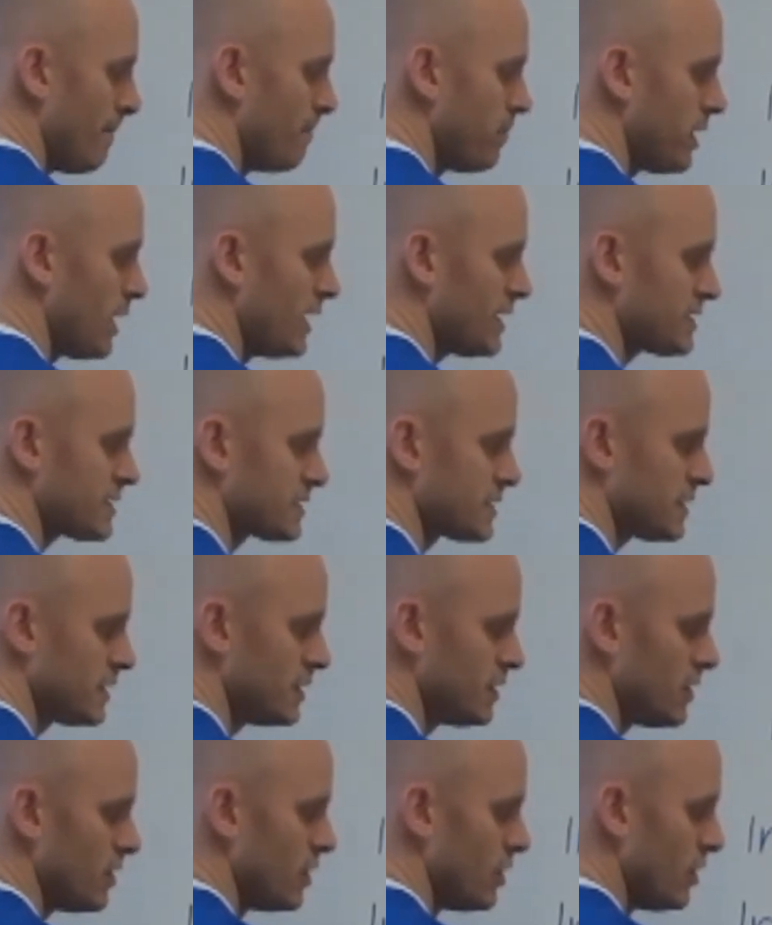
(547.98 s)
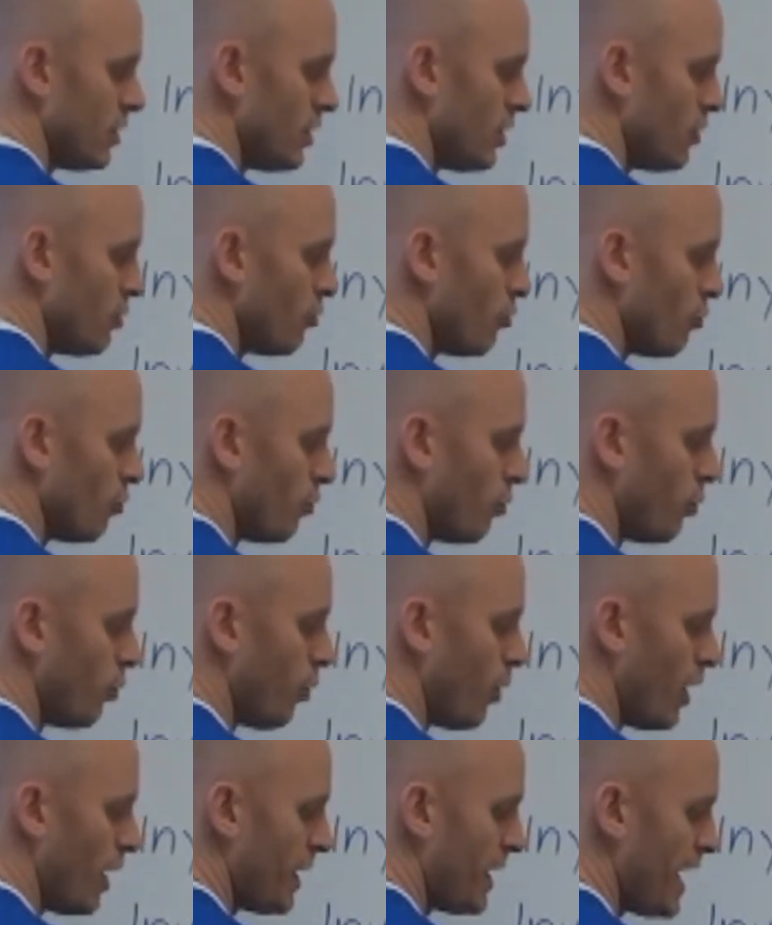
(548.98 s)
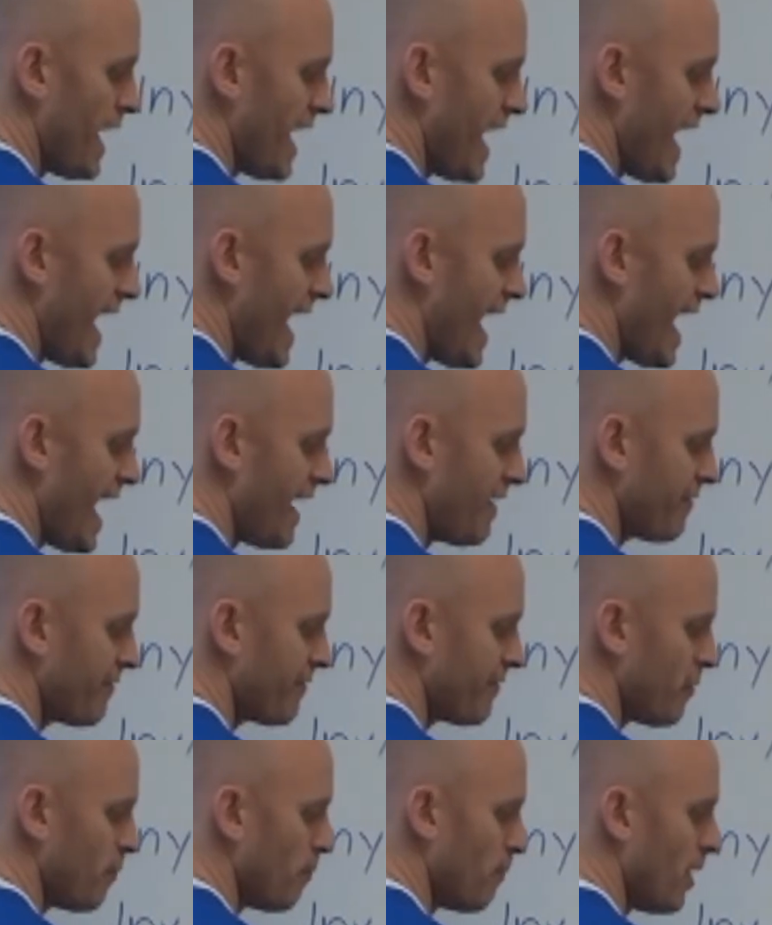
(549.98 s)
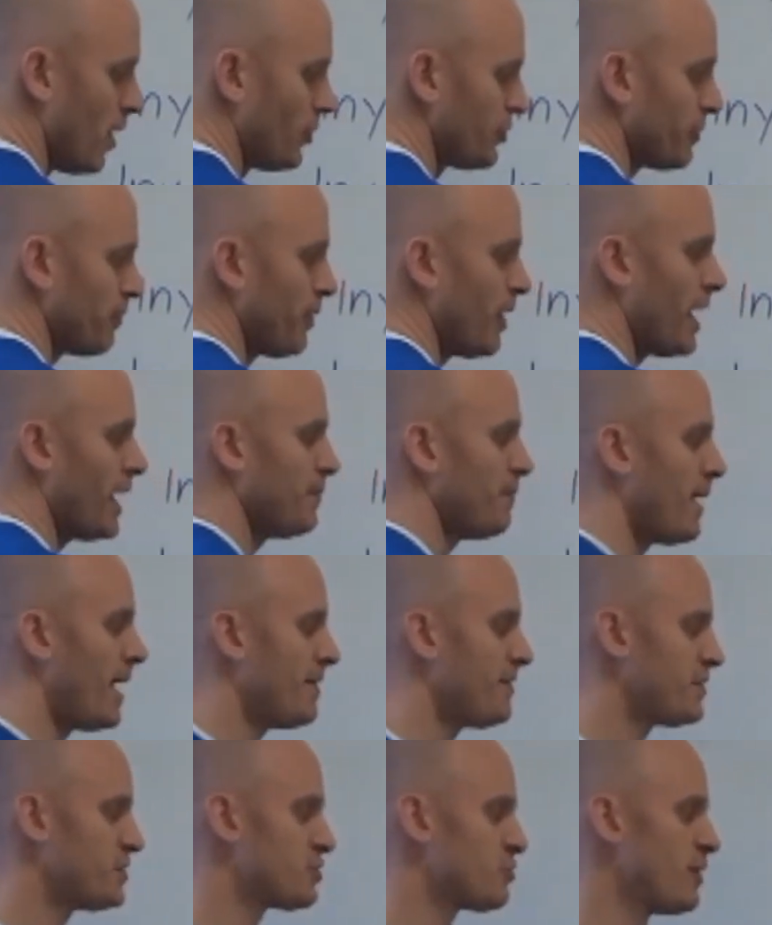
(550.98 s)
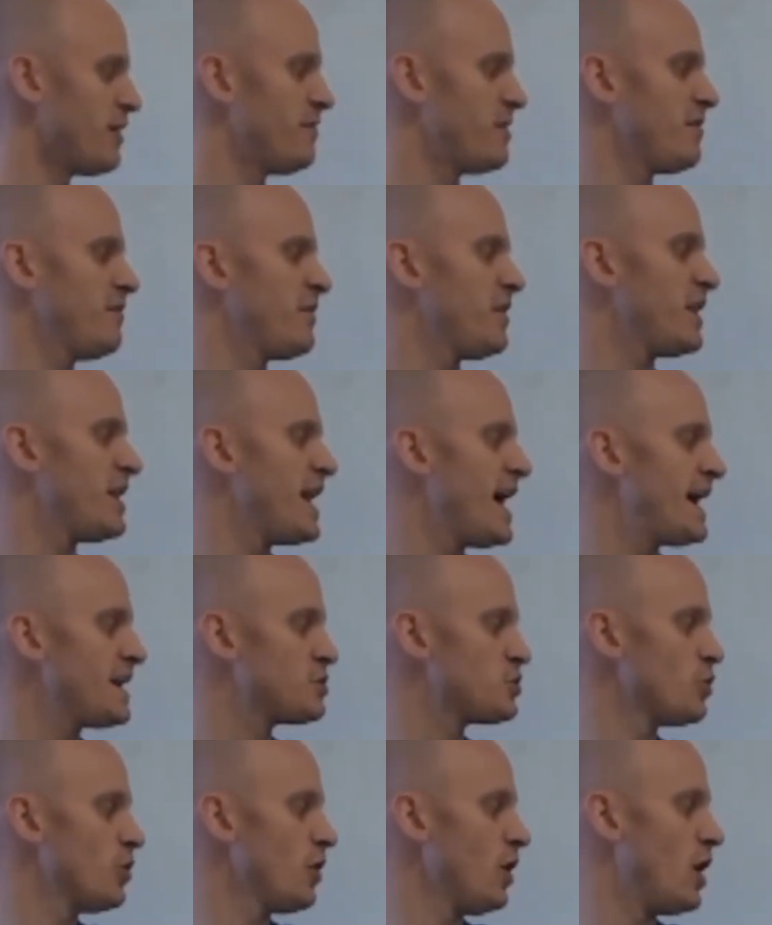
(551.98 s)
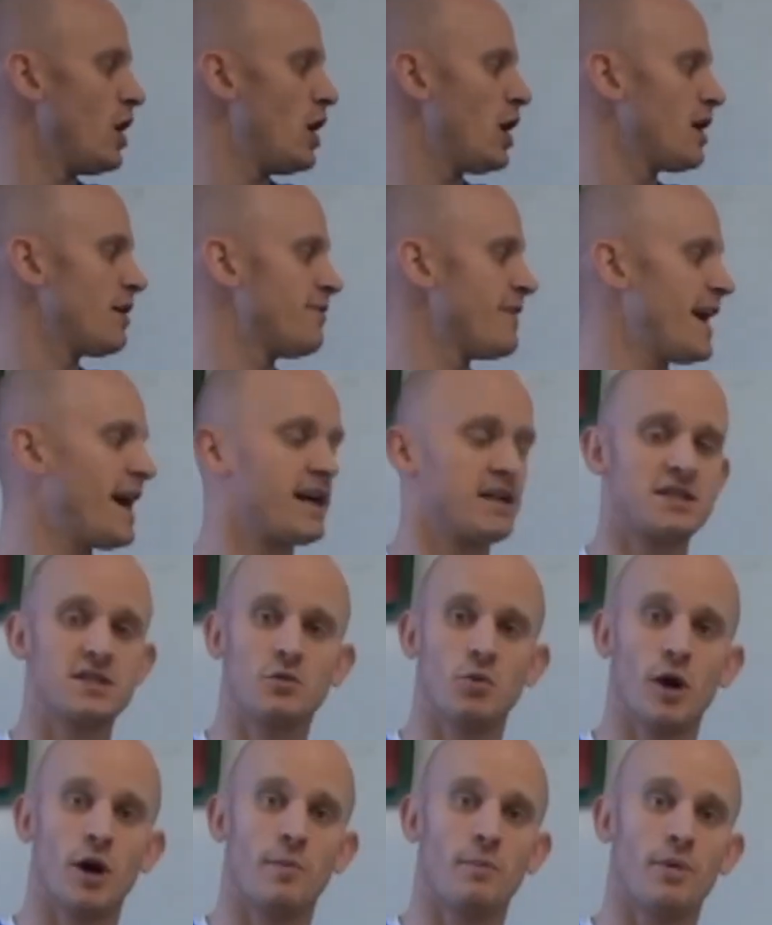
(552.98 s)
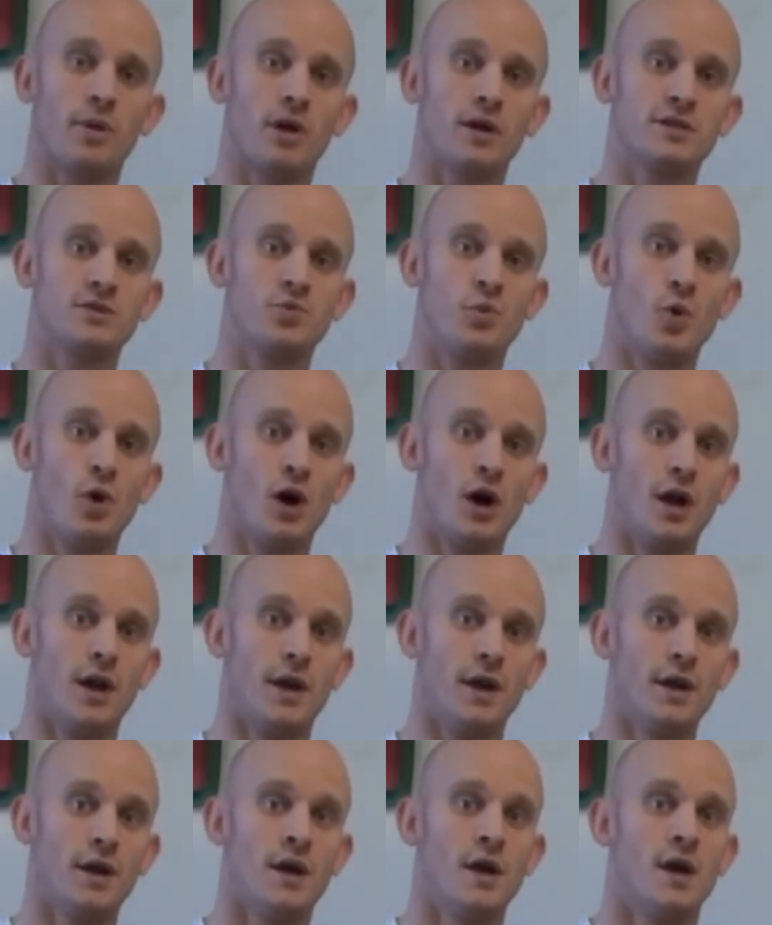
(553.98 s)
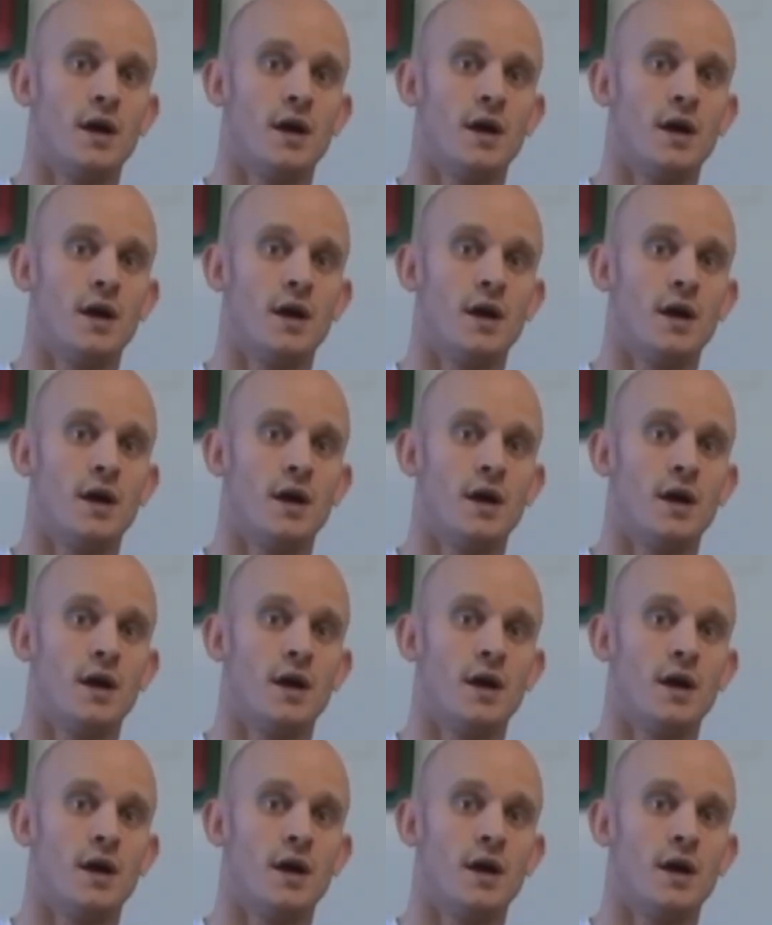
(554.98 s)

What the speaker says: plus 1/2 multiplied by the derivative of the natural log of x squared plus 1.